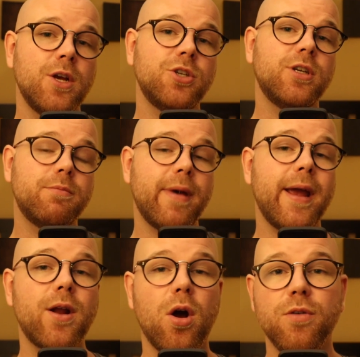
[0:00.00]
she had
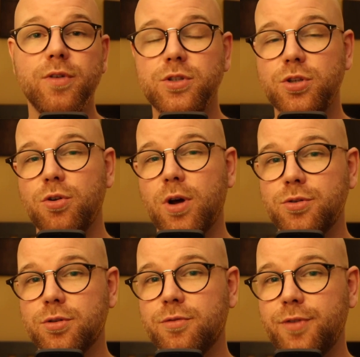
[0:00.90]
made over
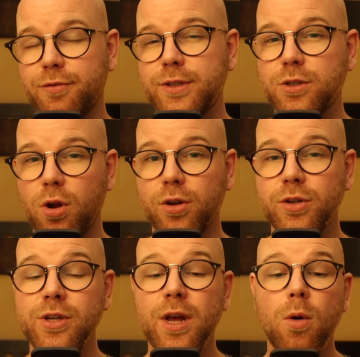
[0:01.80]

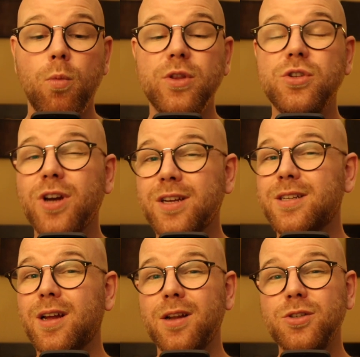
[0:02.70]
$250 with just